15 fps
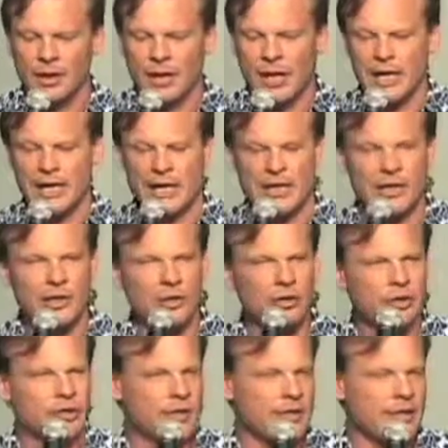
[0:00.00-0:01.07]
I'd like you to
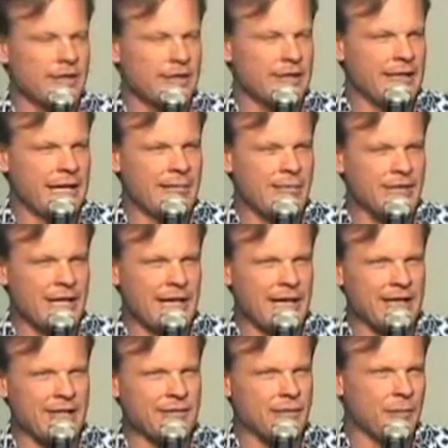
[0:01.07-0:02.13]
look at the name
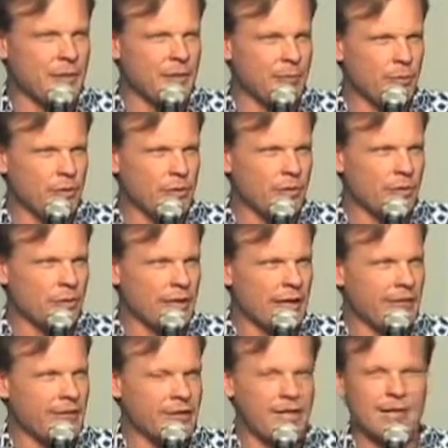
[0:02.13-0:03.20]
tags of the people
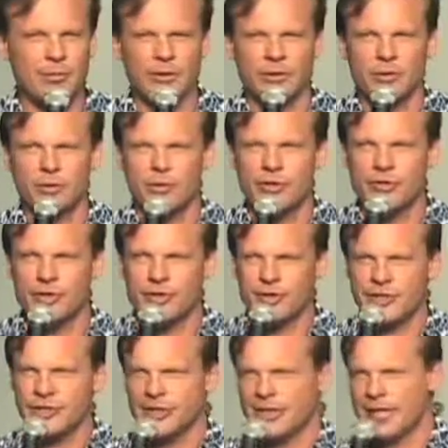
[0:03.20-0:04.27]
around the table, which you
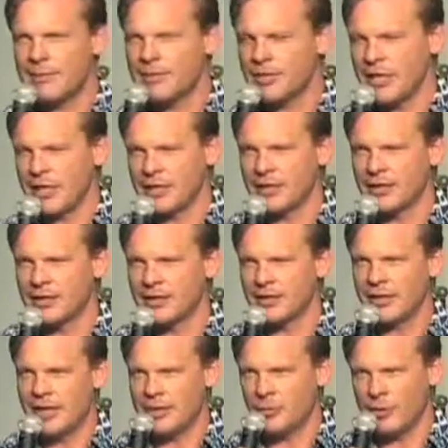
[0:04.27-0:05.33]
just did the name
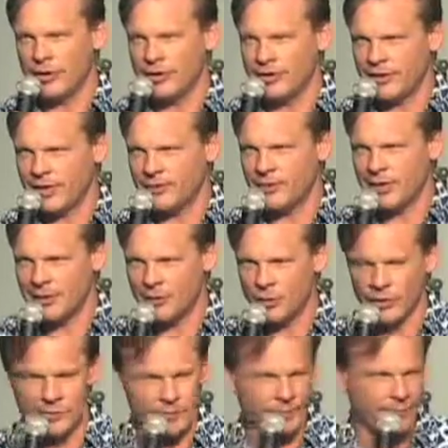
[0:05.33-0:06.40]
tag game with, the name game
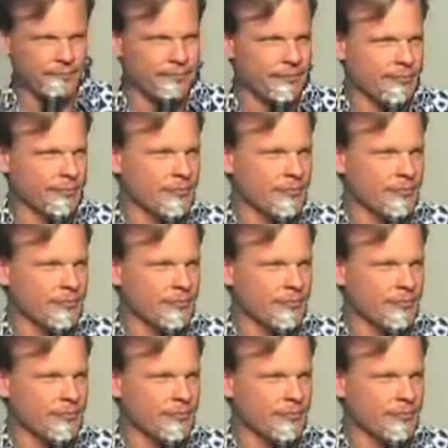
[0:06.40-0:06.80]
with.